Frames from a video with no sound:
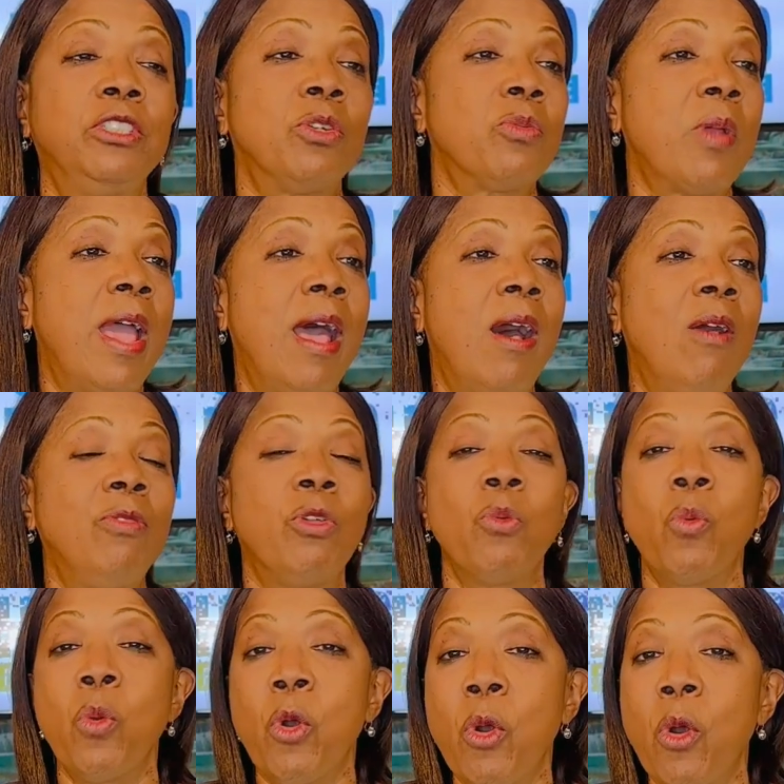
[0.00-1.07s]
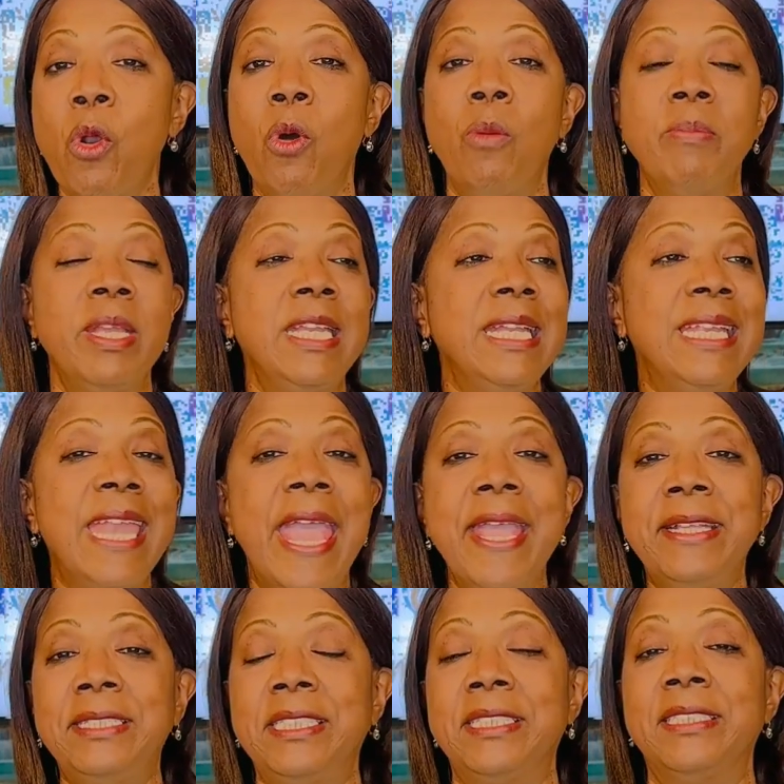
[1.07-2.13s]
around the world, many
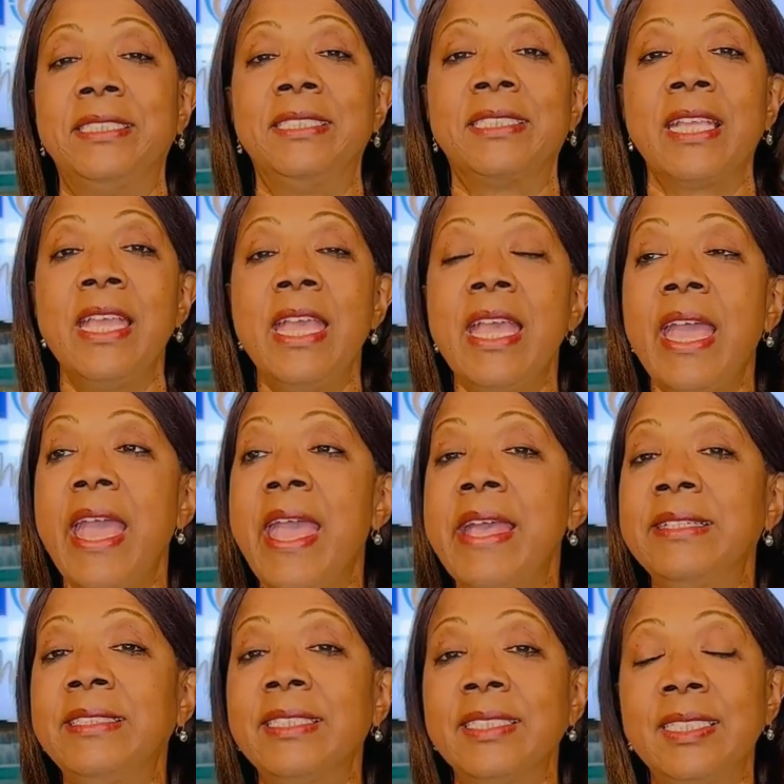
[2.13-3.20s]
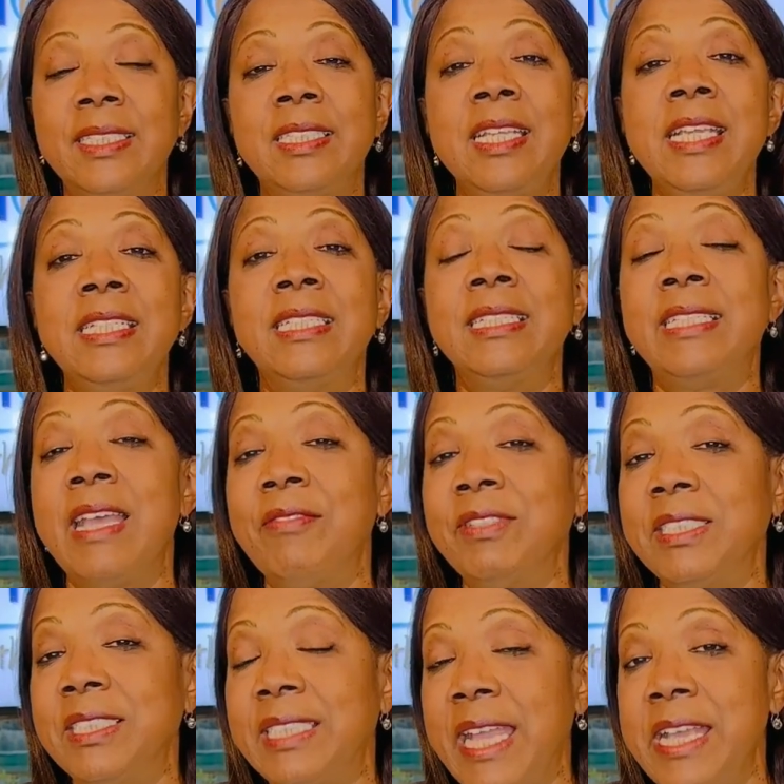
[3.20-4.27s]
nations, and to see the
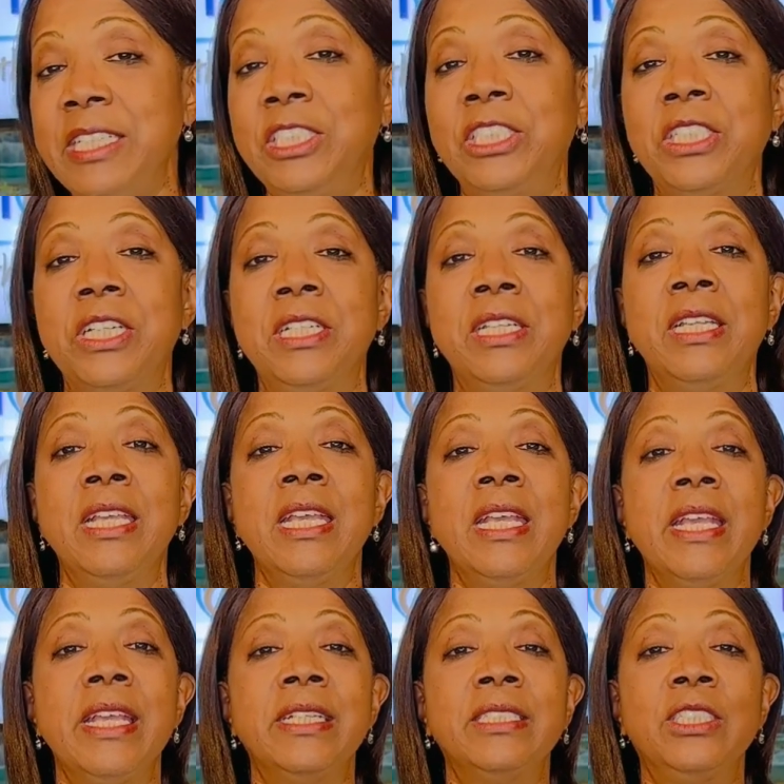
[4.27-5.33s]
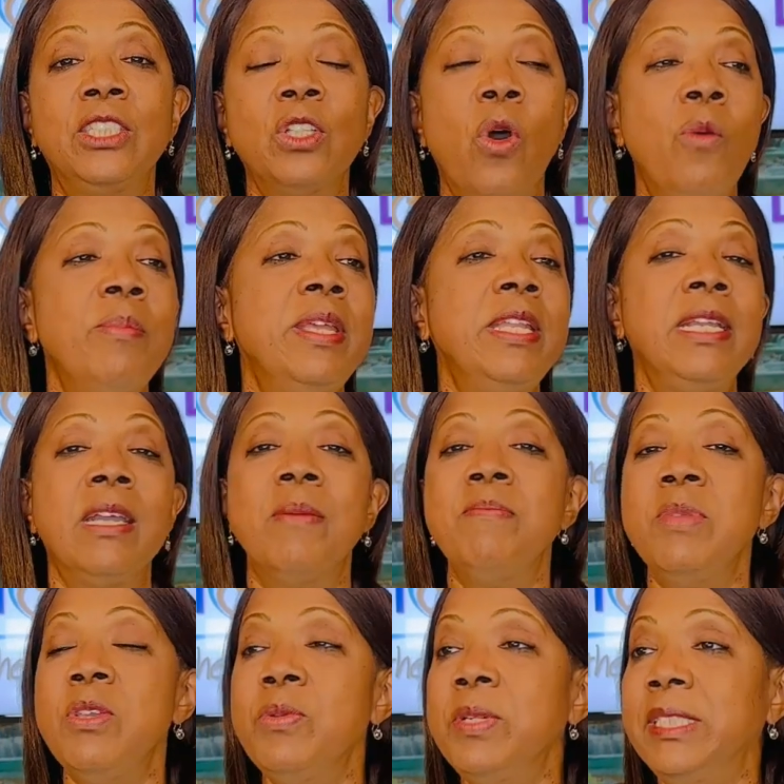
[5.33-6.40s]
devastation in so many
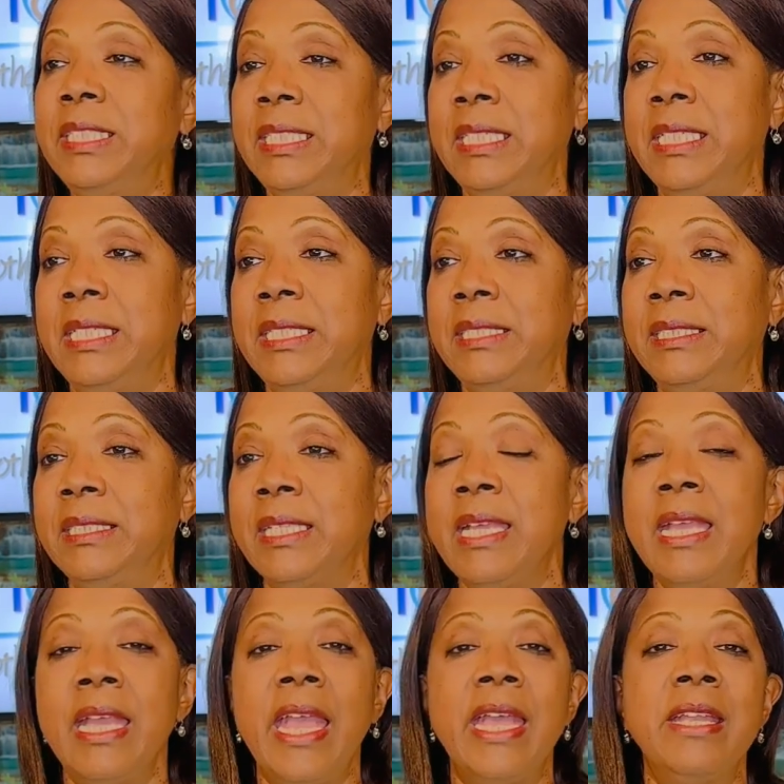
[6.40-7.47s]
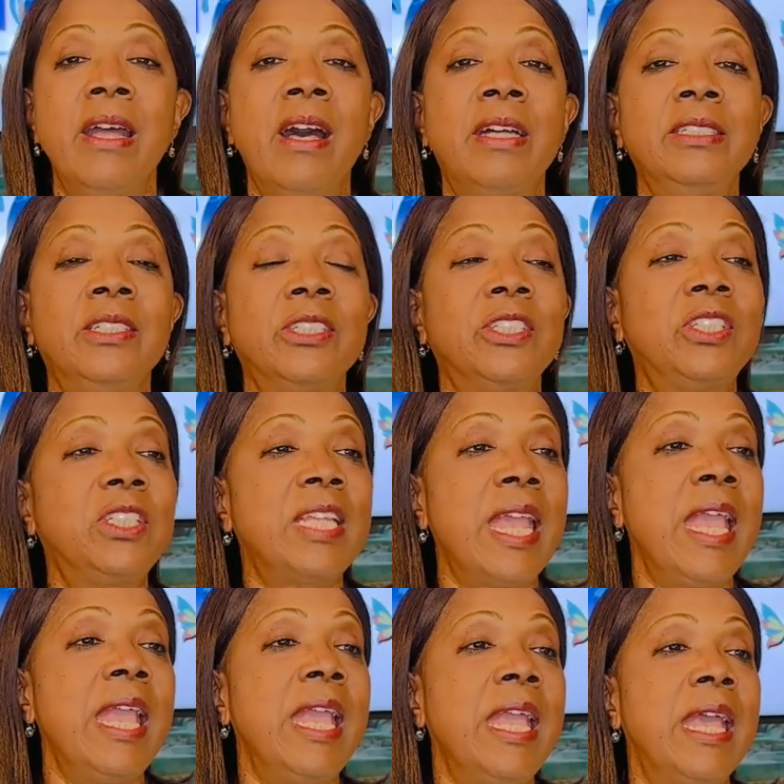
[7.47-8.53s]
communities, and
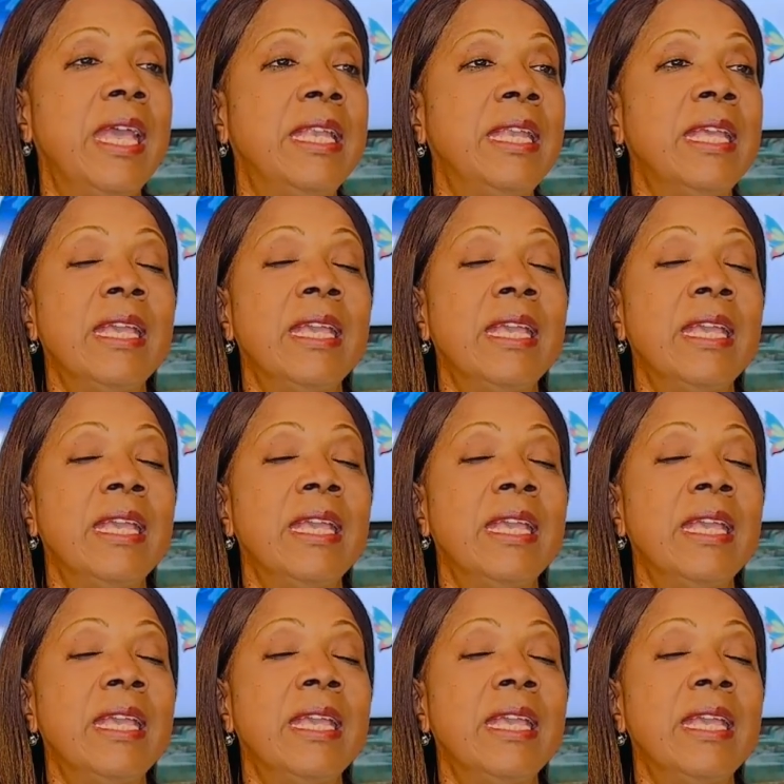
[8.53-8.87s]
understand